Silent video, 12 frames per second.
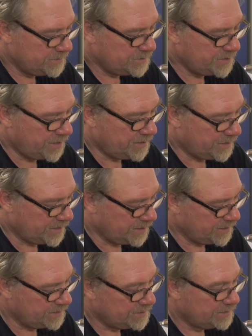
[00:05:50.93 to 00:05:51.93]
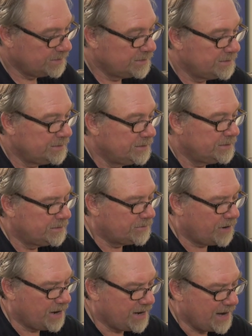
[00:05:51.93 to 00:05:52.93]
gently
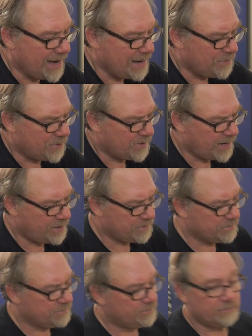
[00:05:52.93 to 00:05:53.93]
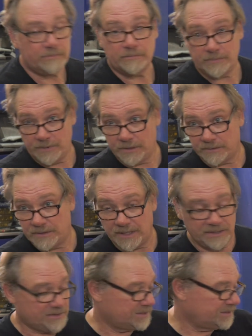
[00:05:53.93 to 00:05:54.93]
try to hammer out little
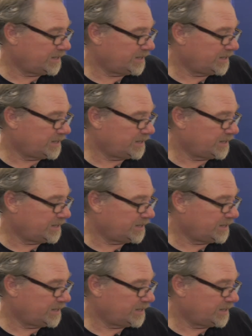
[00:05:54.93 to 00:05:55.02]
dings and